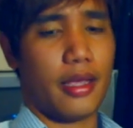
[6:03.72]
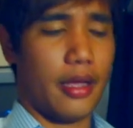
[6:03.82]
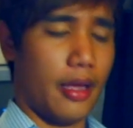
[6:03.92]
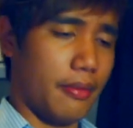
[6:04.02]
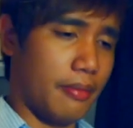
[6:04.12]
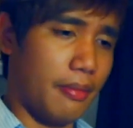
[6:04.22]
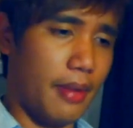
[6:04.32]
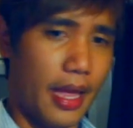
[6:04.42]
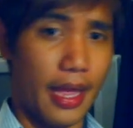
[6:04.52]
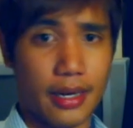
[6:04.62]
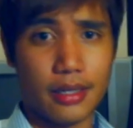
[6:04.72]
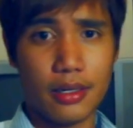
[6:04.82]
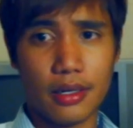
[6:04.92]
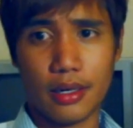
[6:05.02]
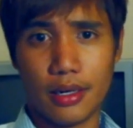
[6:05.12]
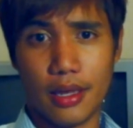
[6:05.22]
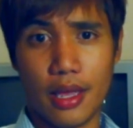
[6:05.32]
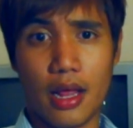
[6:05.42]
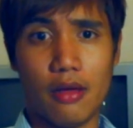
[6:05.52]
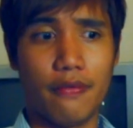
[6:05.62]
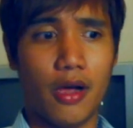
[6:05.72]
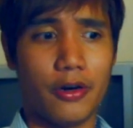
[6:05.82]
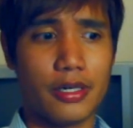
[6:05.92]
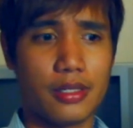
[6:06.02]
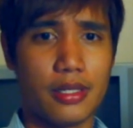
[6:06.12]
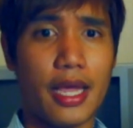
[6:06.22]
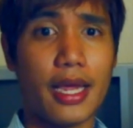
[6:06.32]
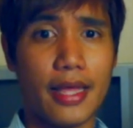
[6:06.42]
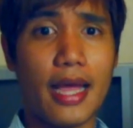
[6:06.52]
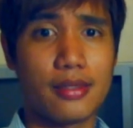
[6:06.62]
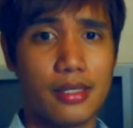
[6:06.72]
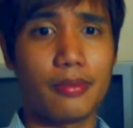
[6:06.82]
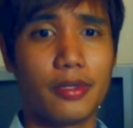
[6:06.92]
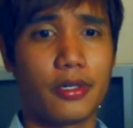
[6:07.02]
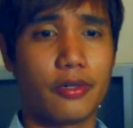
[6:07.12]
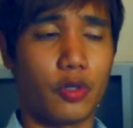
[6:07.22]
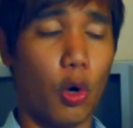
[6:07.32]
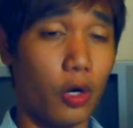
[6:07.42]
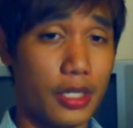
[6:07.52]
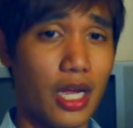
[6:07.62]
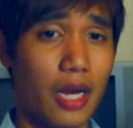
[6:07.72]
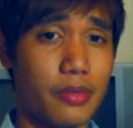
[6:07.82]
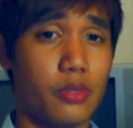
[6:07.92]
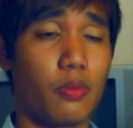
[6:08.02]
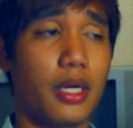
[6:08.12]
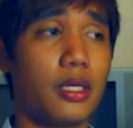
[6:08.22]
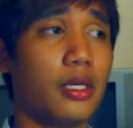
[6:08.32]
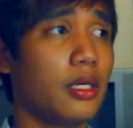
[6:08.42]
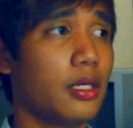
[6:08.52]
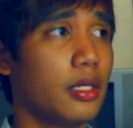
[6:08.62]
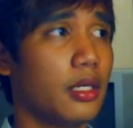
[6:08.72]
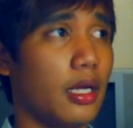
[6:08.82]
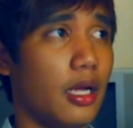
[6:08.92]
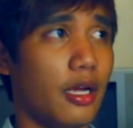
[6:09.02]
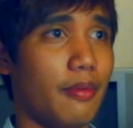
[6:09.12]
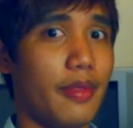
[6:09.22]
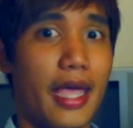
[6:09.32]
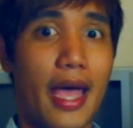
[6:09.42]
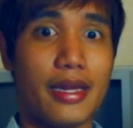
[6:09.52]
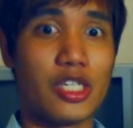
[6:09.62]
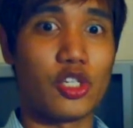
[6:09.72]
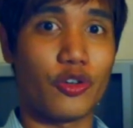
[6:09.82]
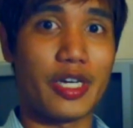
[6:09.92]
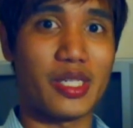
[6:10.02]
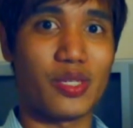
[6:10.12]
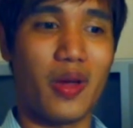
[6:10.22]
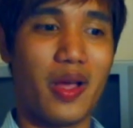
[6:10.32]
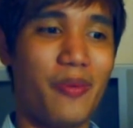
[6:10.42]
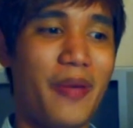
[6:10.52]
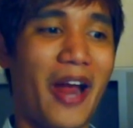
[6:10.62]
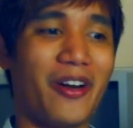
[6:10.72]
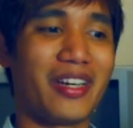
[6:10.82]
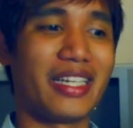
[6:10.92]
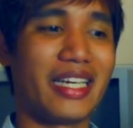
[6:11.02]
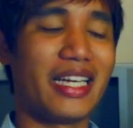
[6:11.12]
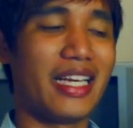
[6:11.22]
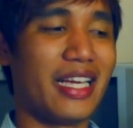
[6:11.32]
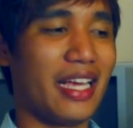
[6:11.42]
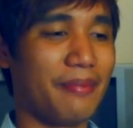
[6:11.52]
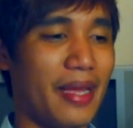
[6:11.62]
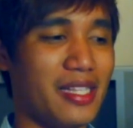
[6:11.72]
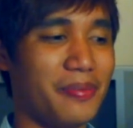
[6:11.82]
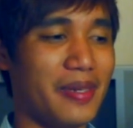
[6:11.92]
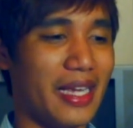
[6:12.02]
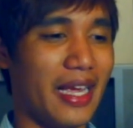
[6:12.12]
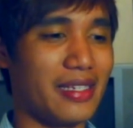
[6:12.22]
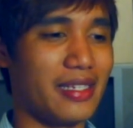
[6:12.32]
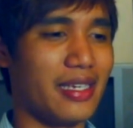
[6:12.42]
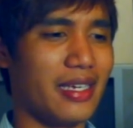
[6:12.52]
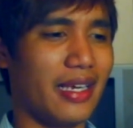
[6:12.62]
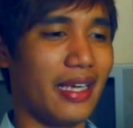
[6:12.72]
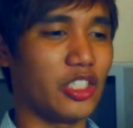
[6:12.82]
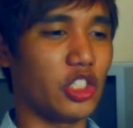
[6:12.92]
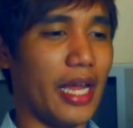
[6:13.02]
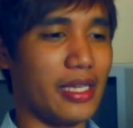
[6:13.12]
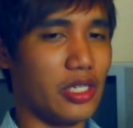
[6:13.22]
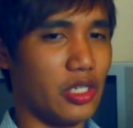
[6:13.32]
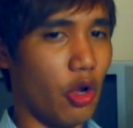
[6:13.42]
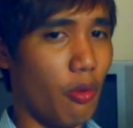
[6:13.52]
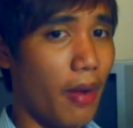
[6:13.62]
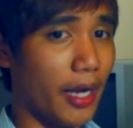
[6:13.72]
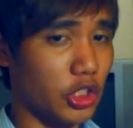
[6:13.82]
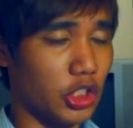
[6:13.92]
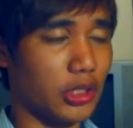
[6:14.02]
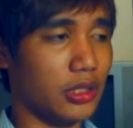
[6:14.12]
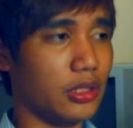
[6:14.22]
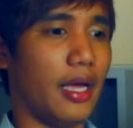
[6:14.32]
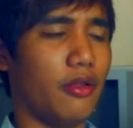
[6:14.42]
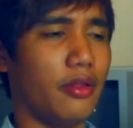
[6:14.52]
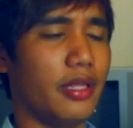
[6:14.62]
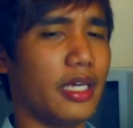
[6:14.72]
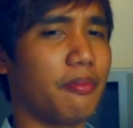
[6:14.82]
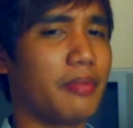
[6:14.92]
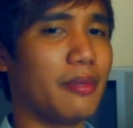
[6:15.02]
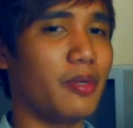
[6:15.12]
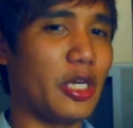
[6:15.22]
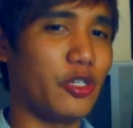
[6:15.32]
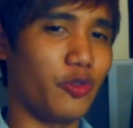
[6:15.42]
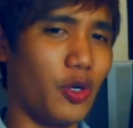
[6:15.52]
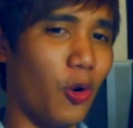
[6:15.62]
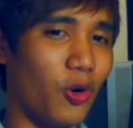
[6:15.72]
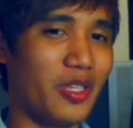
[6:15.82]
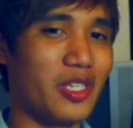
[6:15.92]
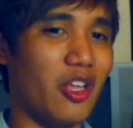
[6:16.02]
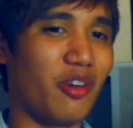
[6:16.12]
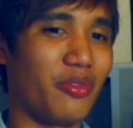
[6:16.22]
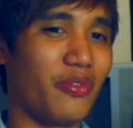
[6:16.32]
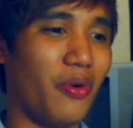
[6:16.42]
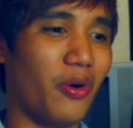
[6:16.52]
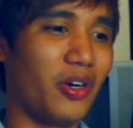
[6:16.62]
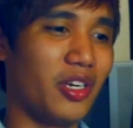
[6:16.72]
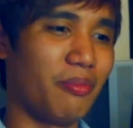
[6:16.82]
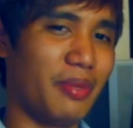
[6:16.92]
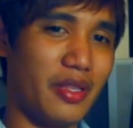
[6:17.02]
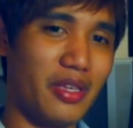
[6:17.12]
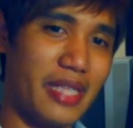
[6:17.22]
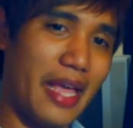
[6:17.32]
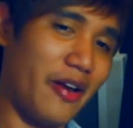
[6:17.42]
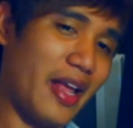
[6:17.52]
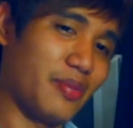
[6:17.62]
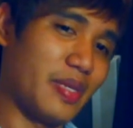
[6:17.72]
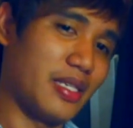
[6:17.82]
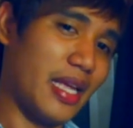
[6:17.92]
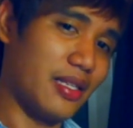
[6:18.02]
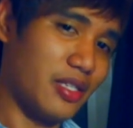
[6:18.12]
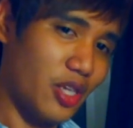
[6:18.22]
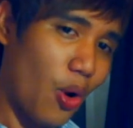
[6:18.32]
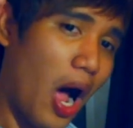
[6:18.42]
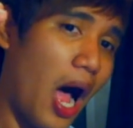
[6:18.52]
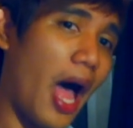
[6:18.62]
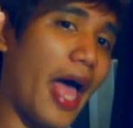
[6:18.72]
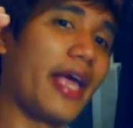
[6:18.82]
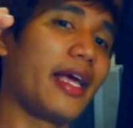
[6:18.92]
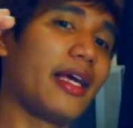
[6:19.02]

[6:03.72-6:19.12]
and Alvarez, and they had similar recording times as well, and they had injuries as well apparently. And pen spinning has changed so much. I don't think people used to record this long before, but the standard has been set so high,